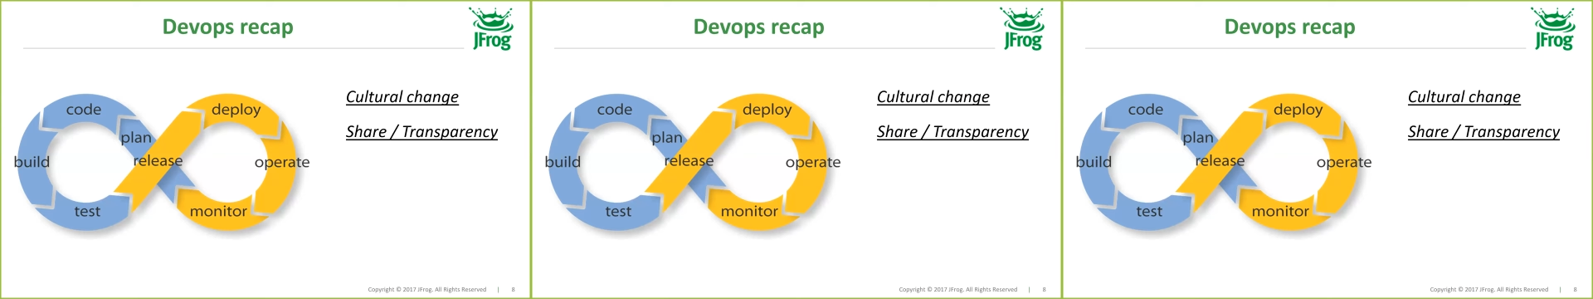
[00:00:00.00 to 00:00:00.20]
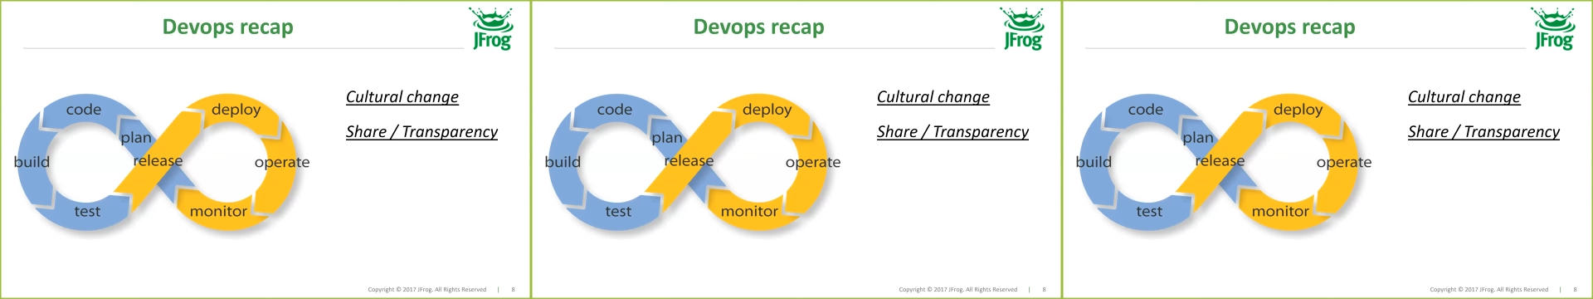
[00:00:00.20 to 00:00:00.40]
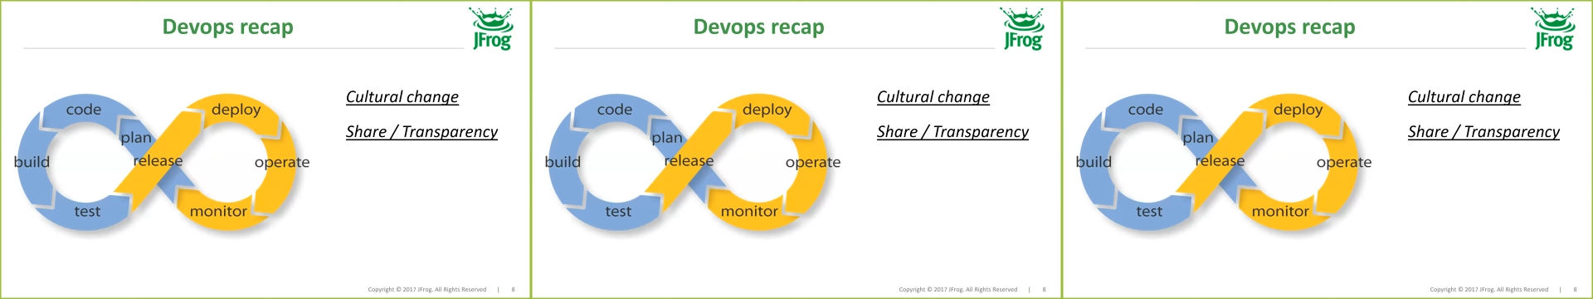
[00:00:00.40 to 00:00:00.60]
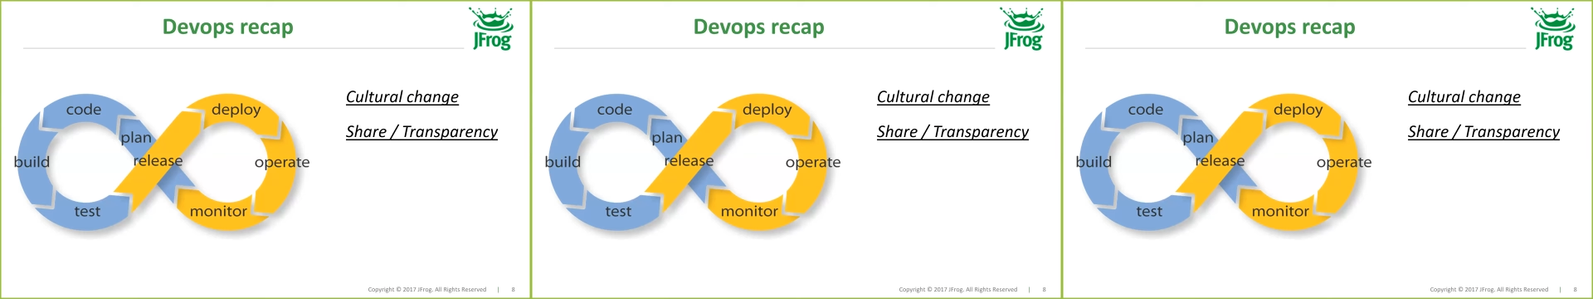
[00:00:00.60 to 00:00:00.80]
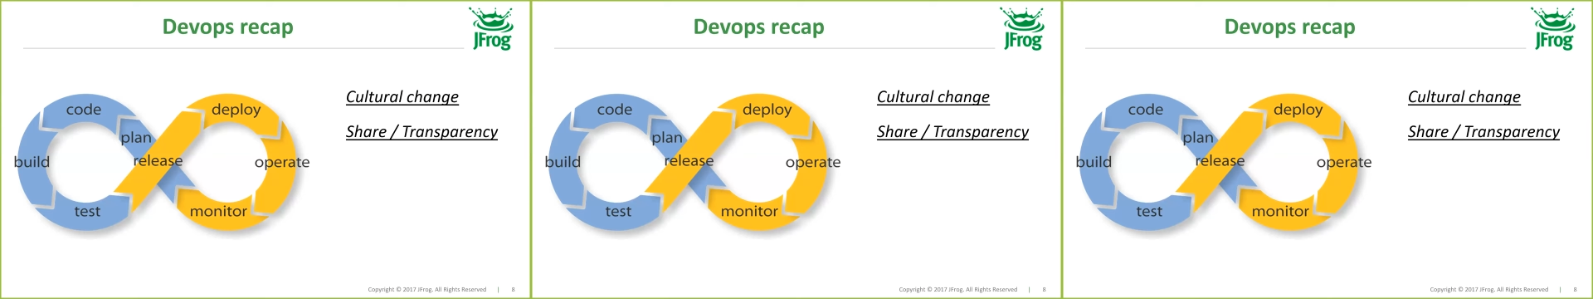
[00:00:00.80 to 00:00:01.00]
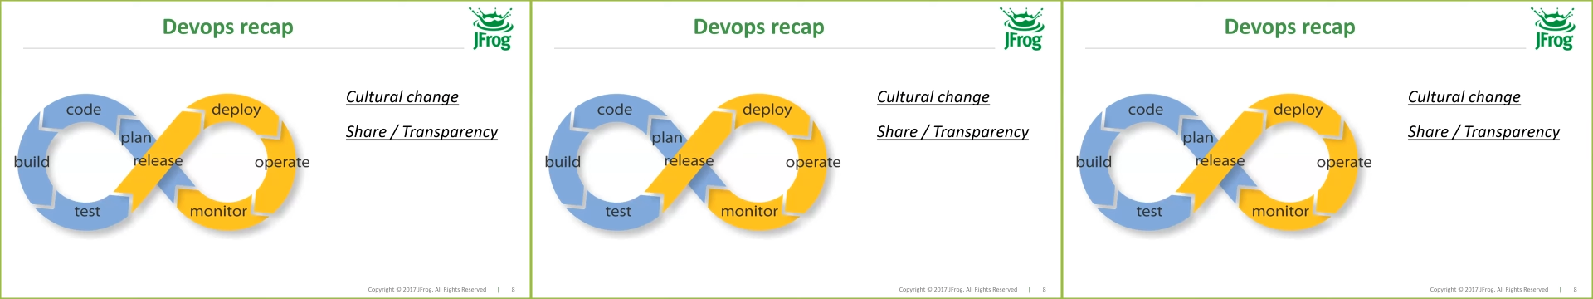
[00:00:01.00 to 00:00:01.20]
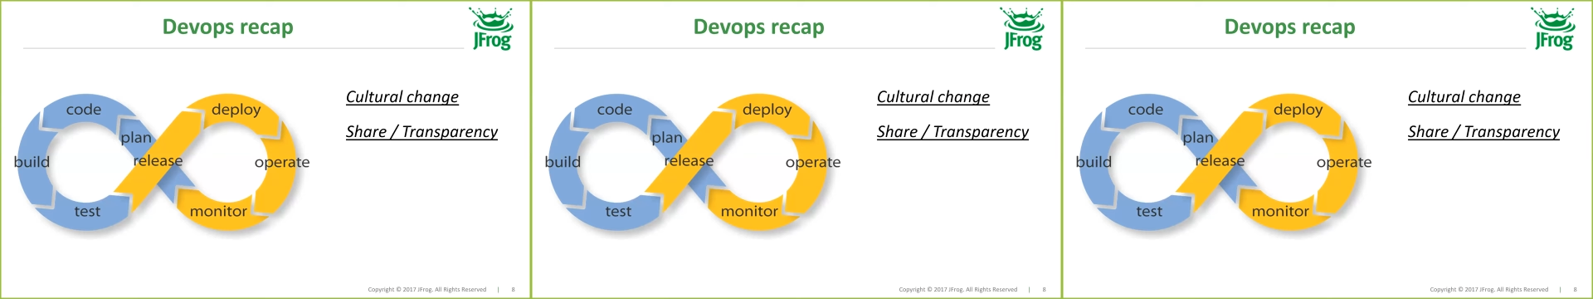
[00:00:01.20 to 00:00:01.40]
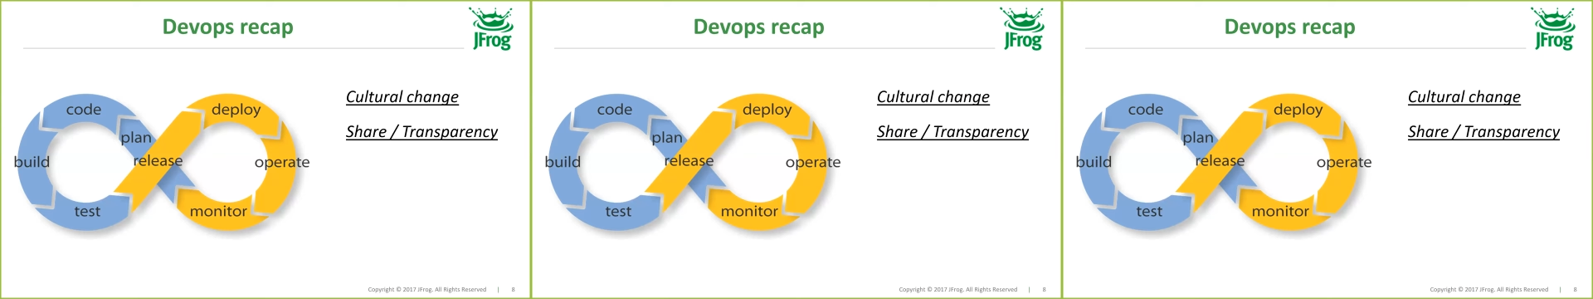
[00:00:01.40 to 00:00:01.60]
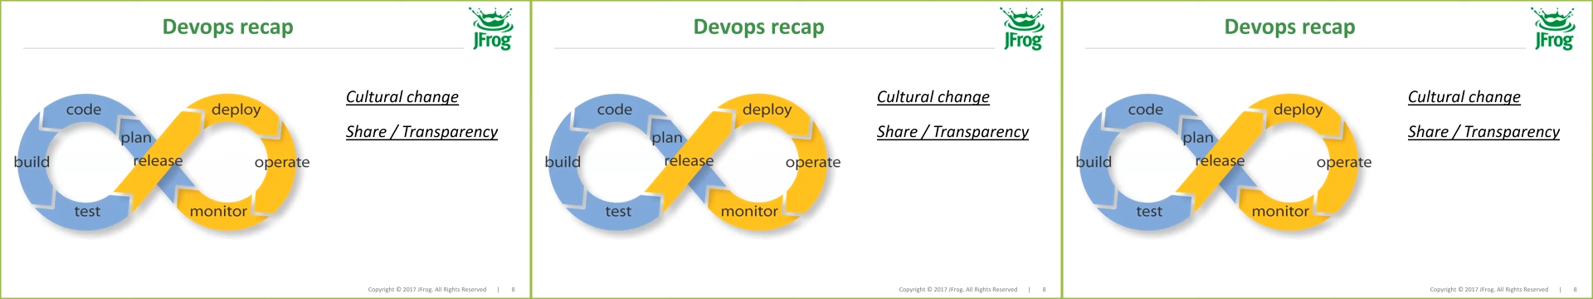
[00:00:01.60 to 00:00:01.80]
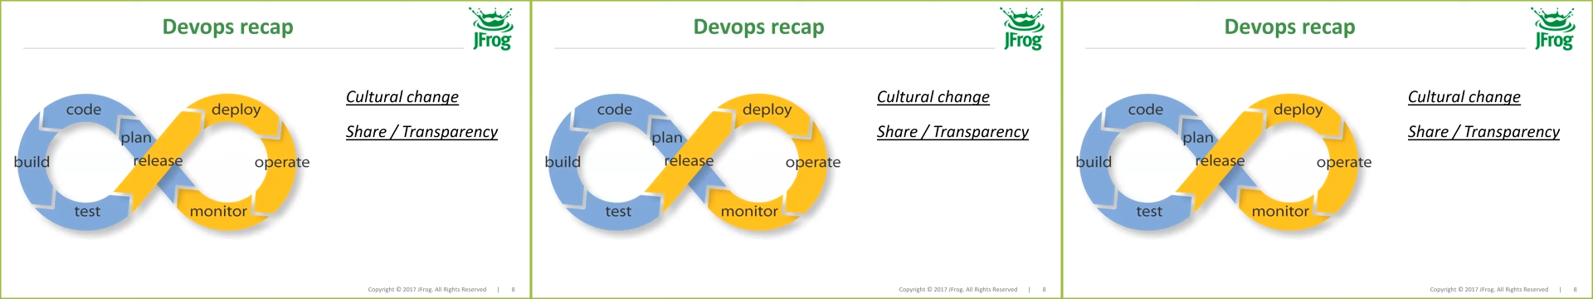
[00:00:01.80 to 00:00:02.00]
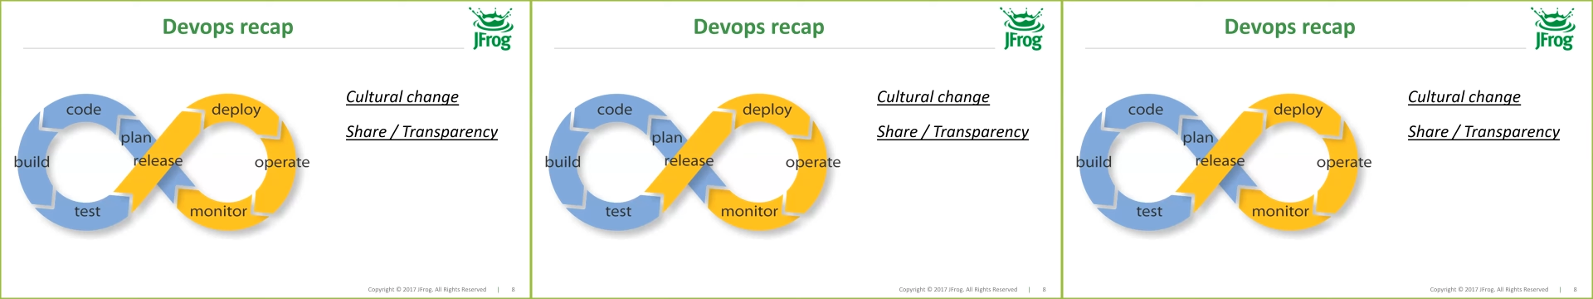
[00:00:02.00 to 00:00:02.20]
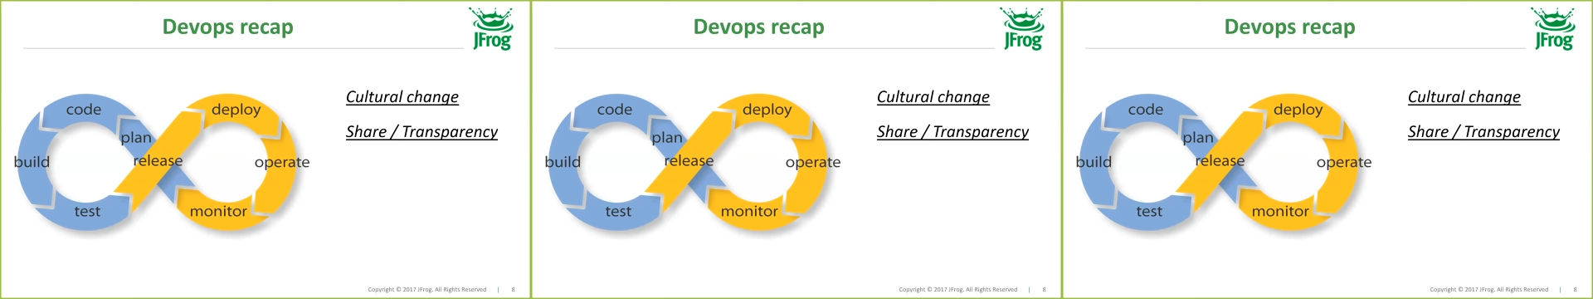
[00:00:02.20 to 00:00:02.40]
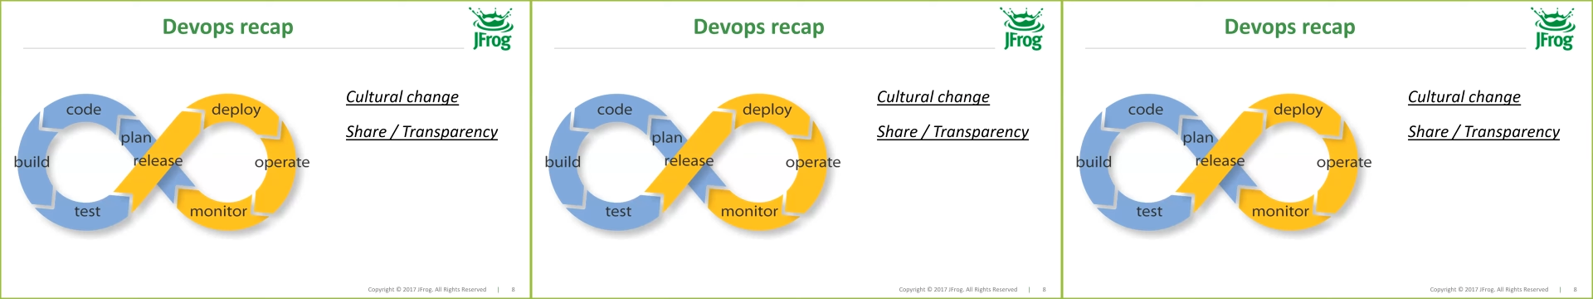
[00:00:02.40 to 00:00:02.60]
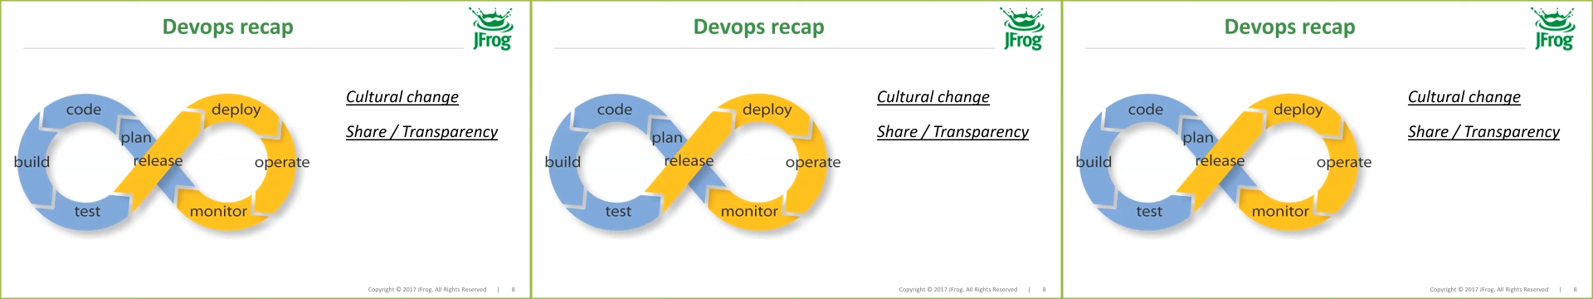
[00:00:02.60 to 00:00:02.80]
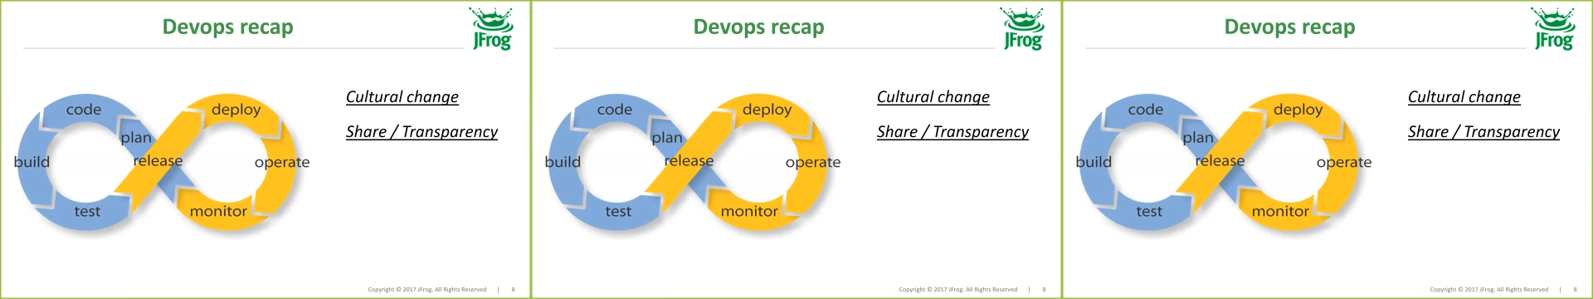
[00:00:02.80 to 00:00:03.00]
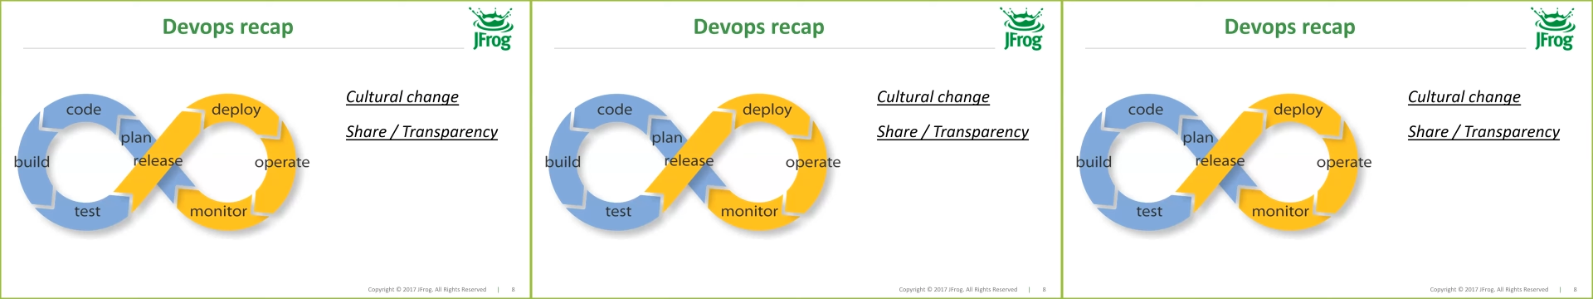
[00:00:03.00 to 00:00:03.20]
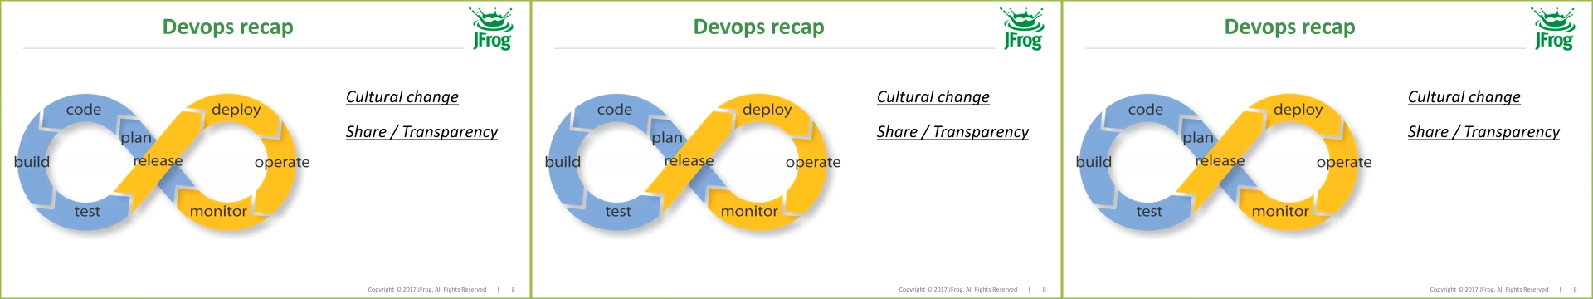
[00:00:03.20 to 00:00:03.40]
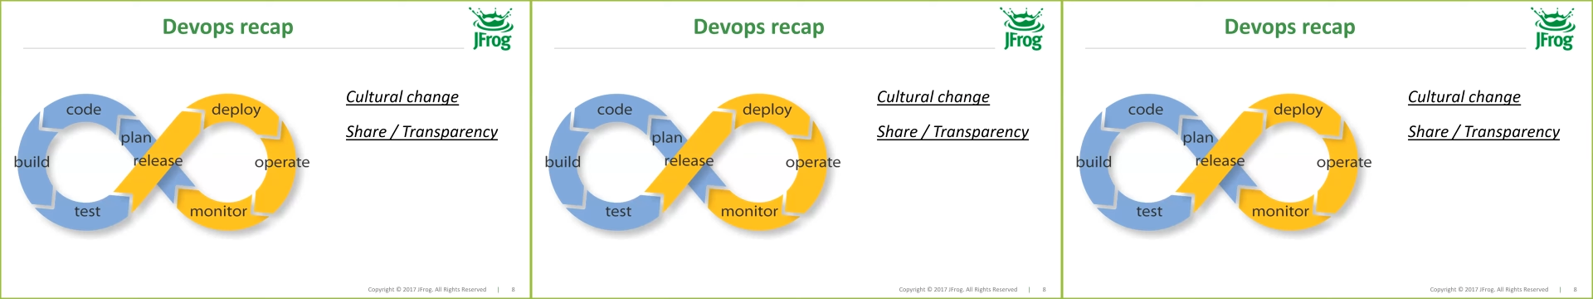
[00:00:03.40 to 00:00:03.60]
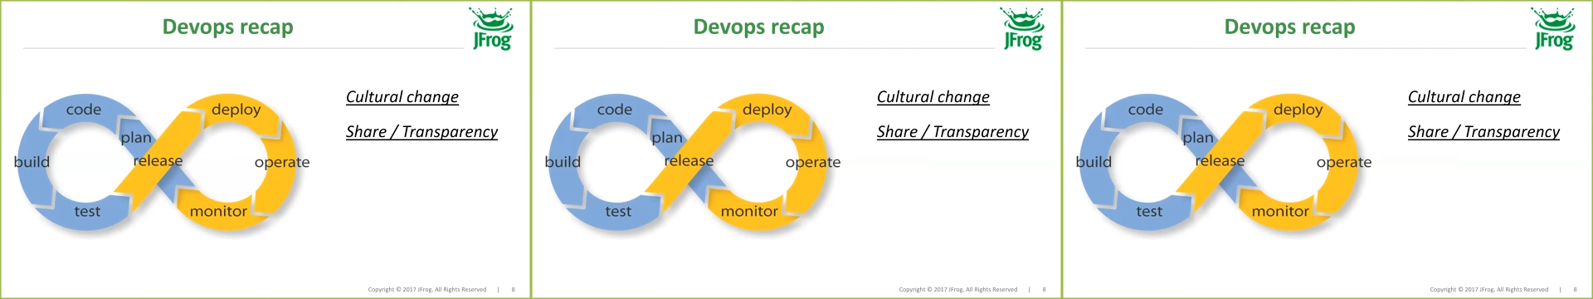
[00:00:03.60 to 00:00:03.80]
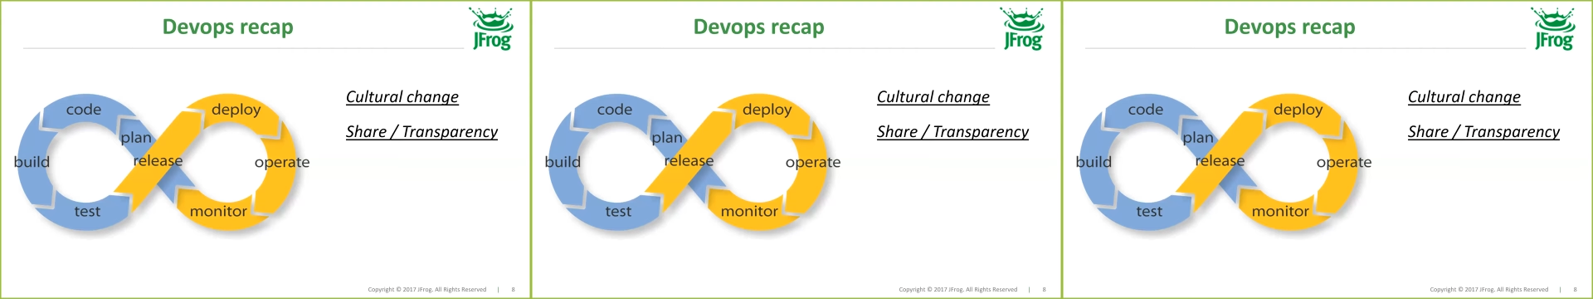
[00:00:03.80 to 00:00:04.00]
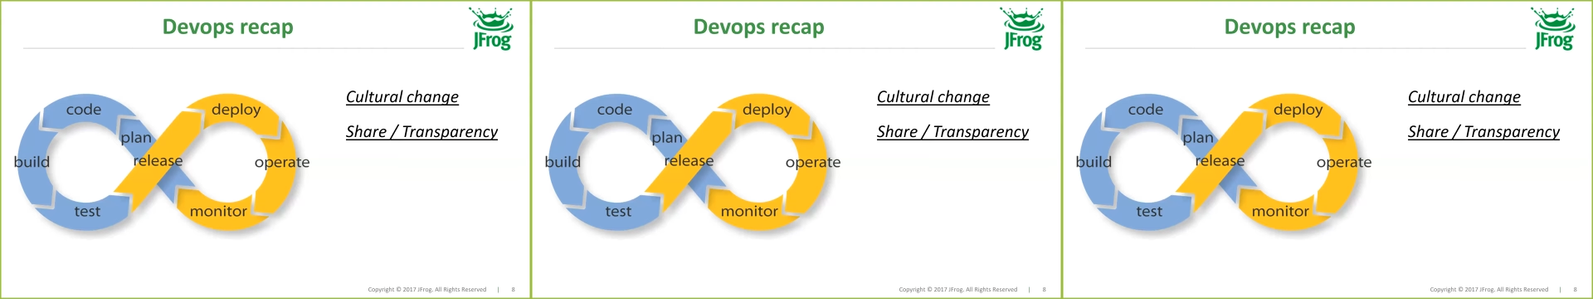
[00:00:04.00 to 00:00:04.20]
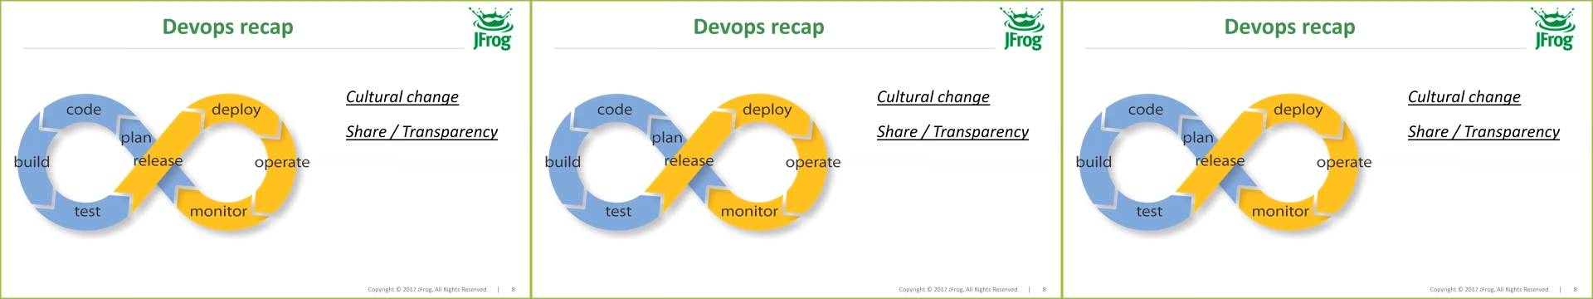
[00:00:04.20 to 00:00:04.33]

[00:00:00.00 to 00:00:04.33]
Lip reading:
[unreadable: no face in view]